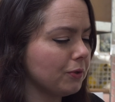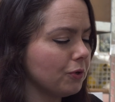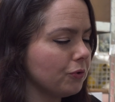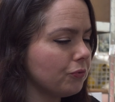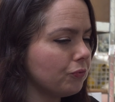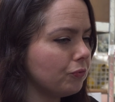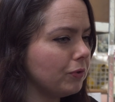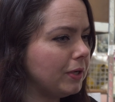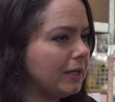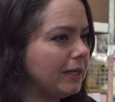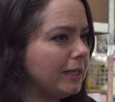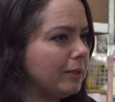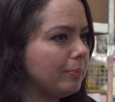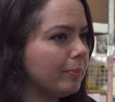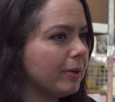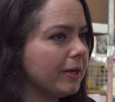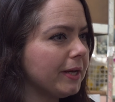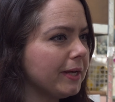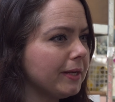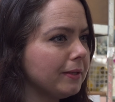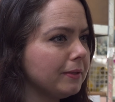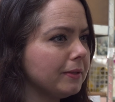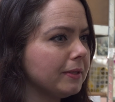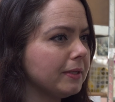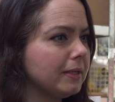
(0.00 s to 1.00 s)
off really
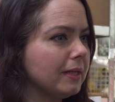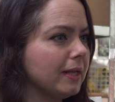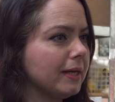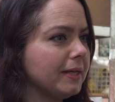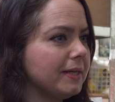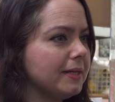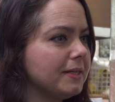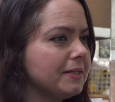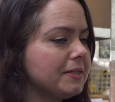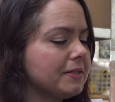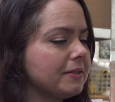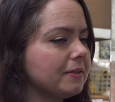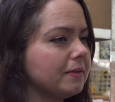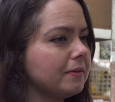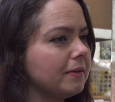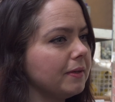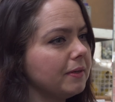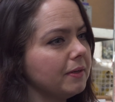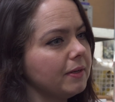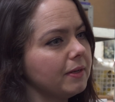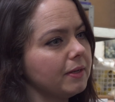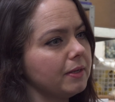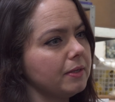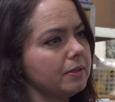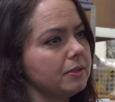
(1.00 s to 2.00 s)
pale and light and
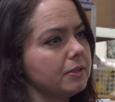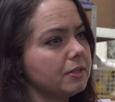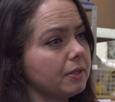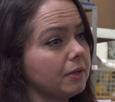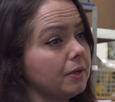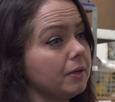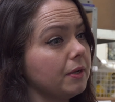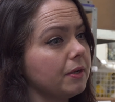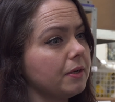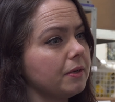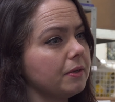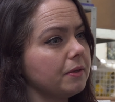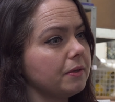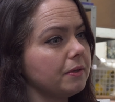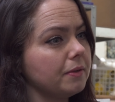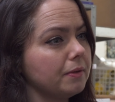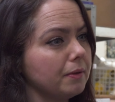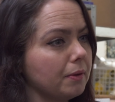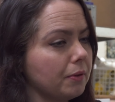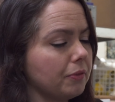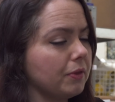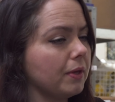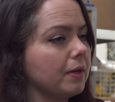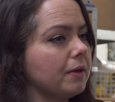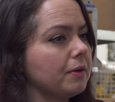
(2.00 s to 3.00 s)
then getting darker
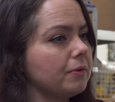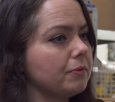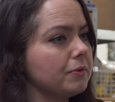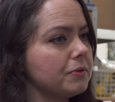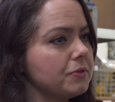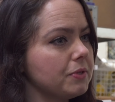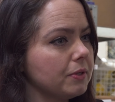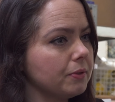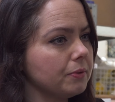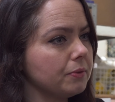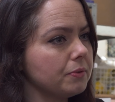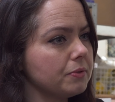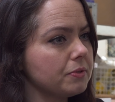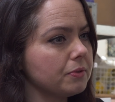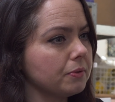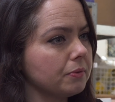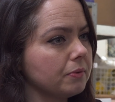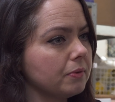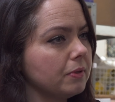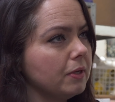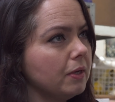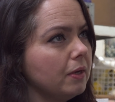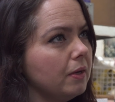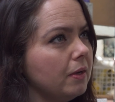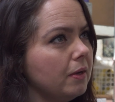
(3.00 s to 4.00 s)
and thicker as it goes
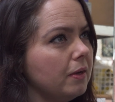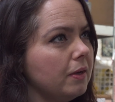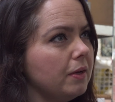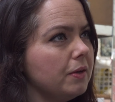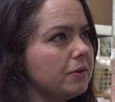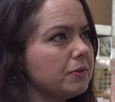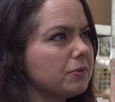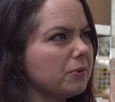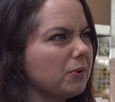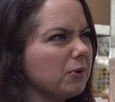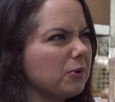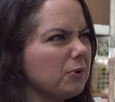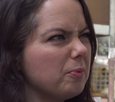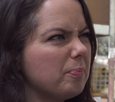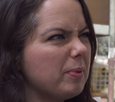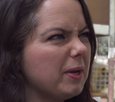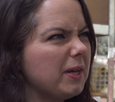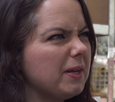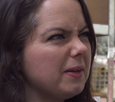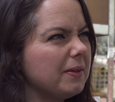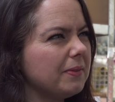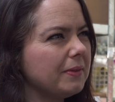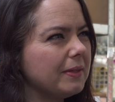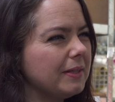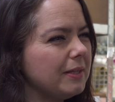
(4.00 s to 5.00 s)
on. So on a
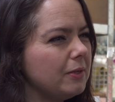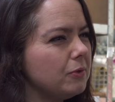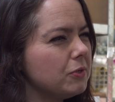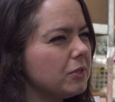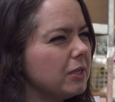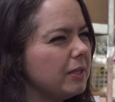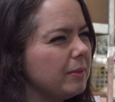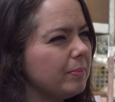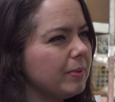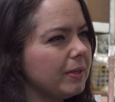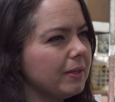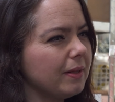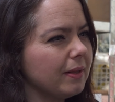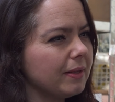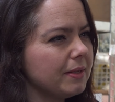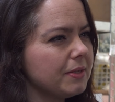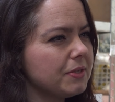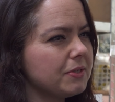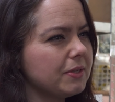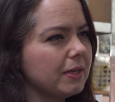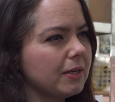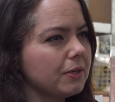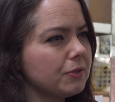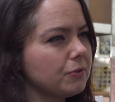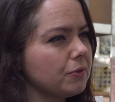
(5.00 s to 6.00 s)
painting there'll usually be like
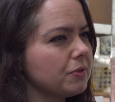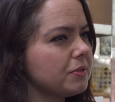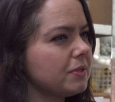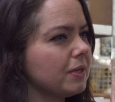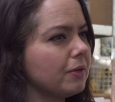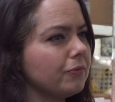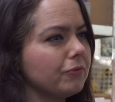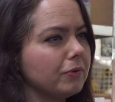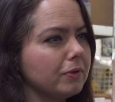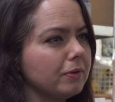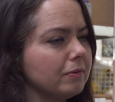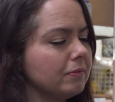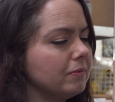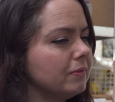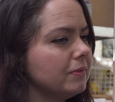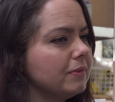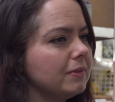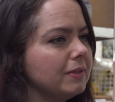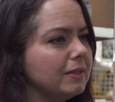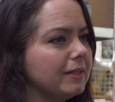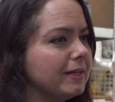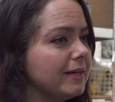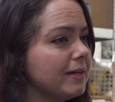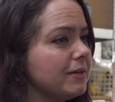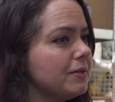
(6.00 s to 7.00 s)
6 or 7
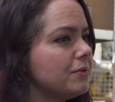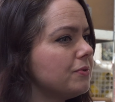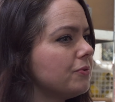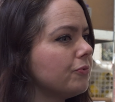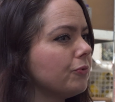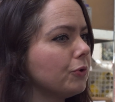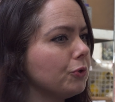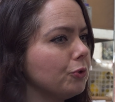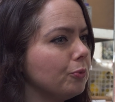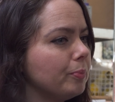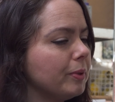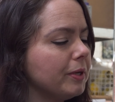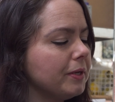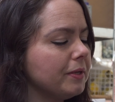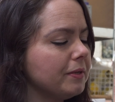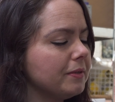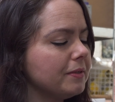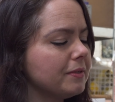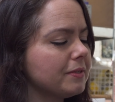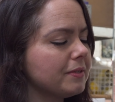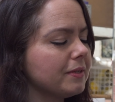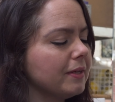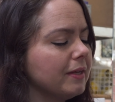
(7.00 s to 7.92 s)
layers of oil paint.